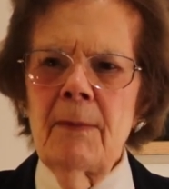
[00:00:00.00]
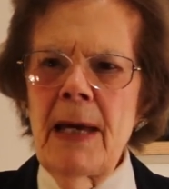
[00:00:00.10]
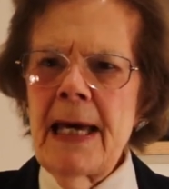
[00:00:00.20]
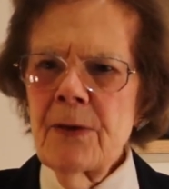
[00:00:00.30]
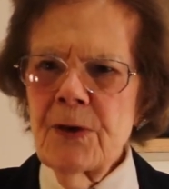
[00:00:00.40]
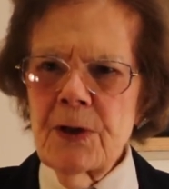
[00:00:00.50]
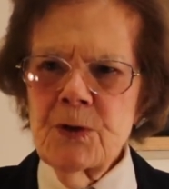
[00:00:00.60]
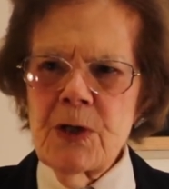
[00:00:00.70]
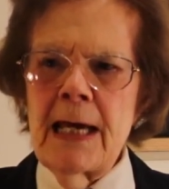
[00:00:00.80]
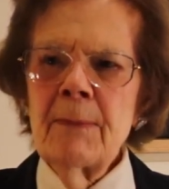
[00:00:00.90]
math
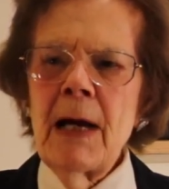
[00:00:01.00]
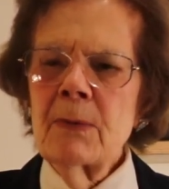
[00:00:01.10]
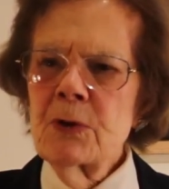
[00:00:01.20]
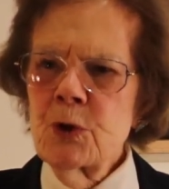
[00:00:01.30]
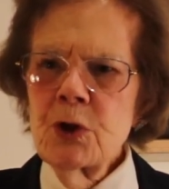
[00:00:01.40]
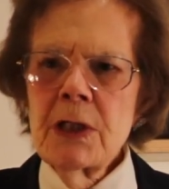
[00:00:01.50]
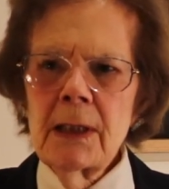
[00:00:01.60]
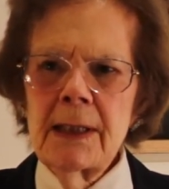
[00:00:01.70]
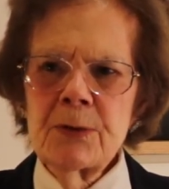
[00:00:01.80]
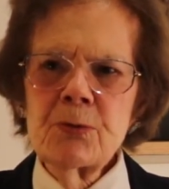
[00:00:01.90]
exam. I was good
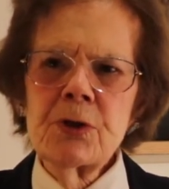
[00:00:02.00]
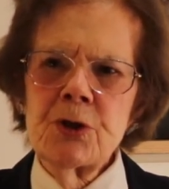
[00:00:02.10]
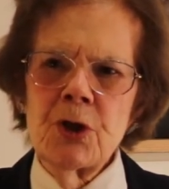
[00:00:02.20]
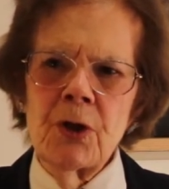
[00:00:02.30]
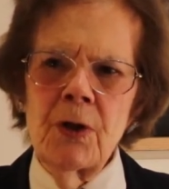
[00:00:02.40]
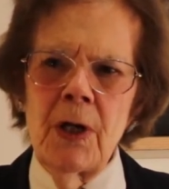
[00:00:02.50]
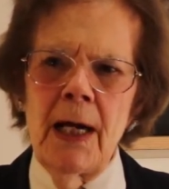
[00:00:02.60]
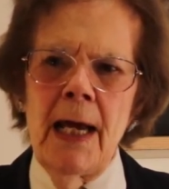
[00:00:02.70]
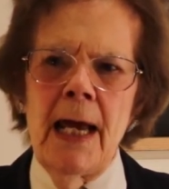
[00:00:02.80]
at literature,